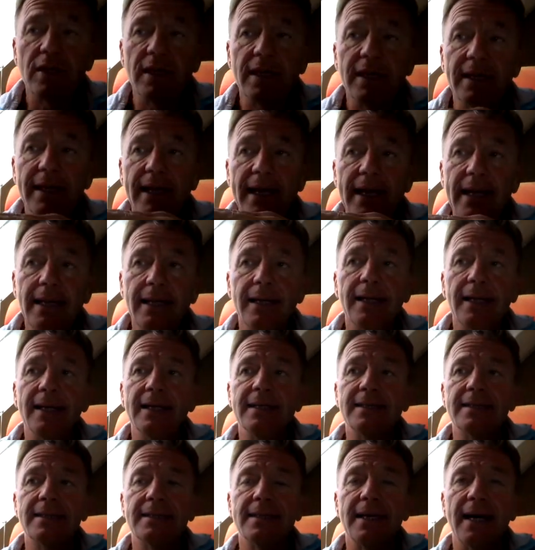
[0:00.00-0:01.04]
the data
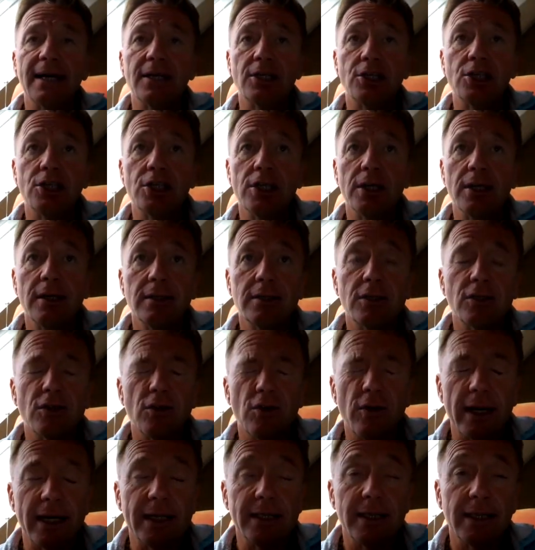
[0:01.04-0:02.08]
as such, yeah.
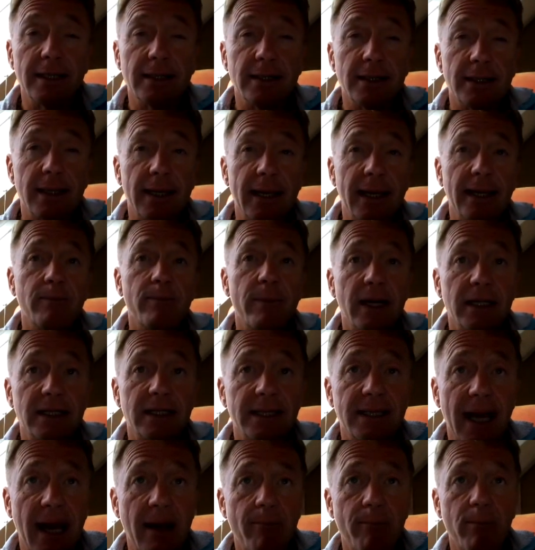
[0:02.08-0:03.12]
So as I said, my
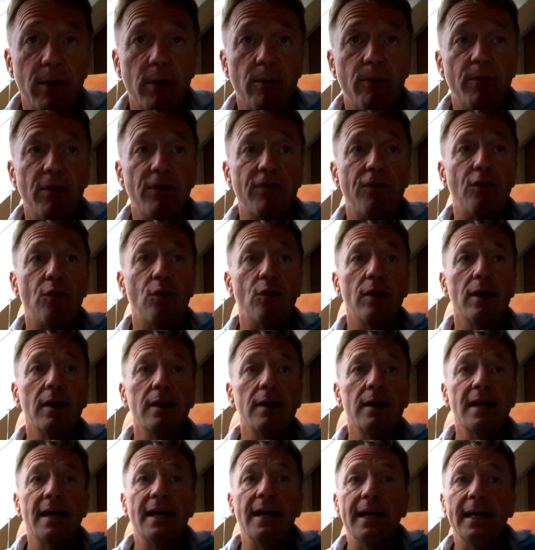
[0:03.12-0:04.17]
sample
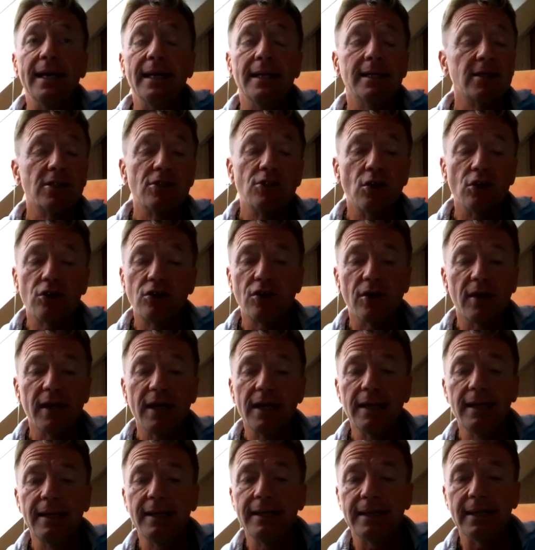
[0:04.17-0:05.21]
before, it's not
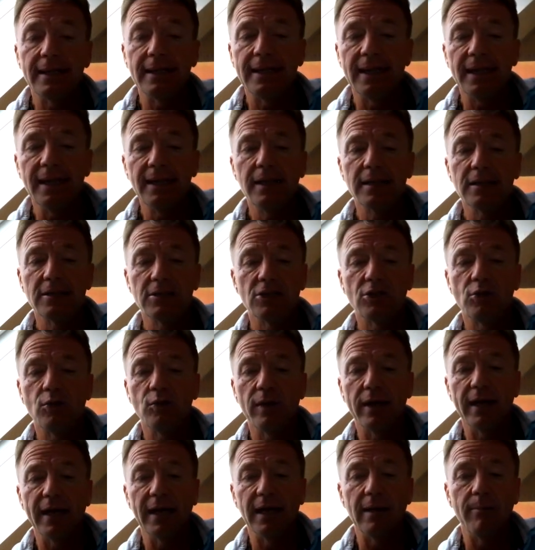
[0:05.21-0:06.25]
really the data
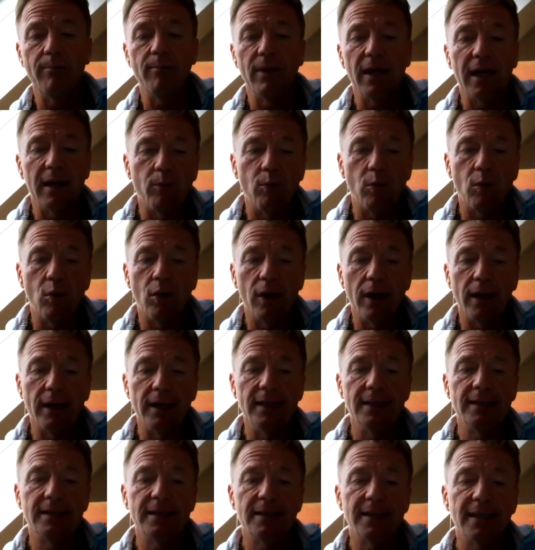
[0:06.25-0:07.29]
store anymore.
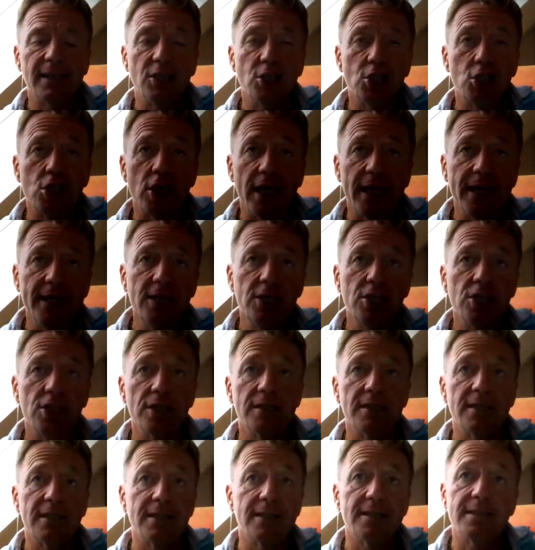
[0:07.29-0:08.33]
It's the
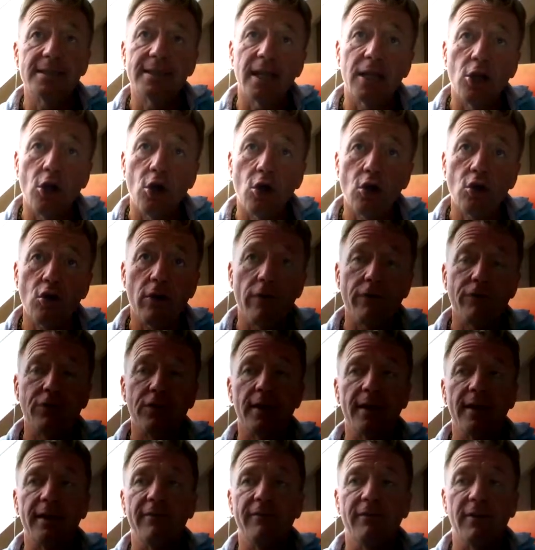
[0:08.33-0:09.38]
changes, it's the log of
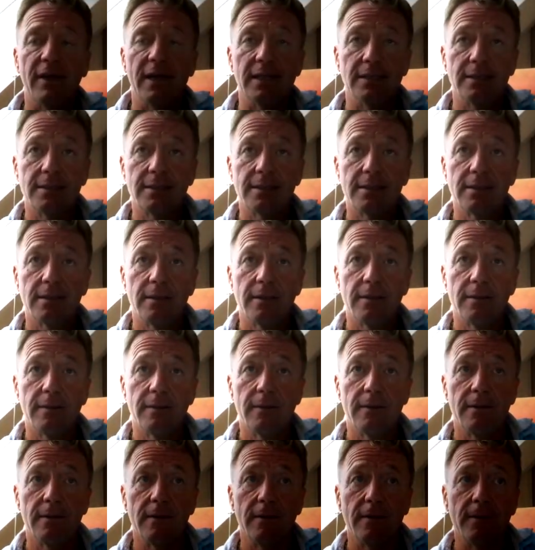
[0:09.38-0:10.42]
the events.
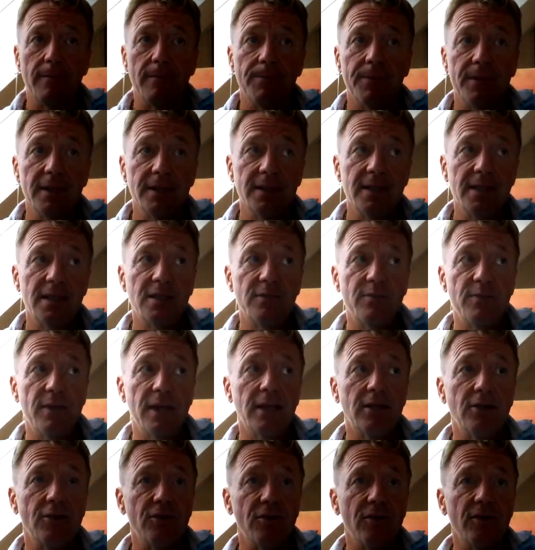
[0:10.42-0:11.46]
This is where
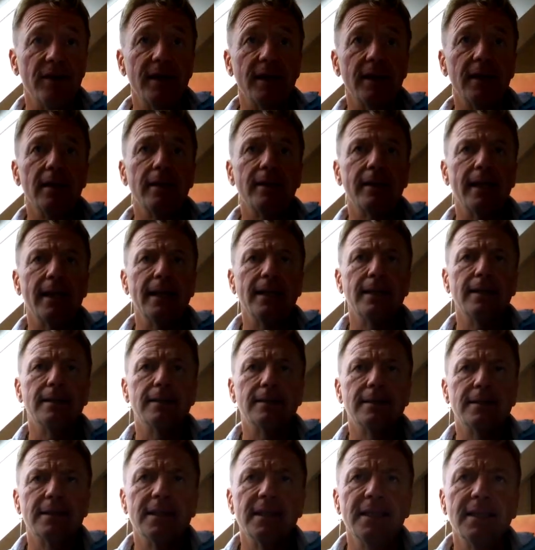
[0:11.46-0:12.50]
the real data
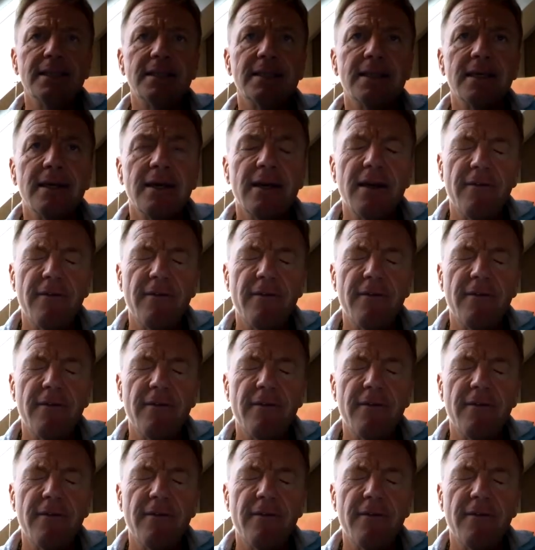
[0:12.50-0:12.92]
sits,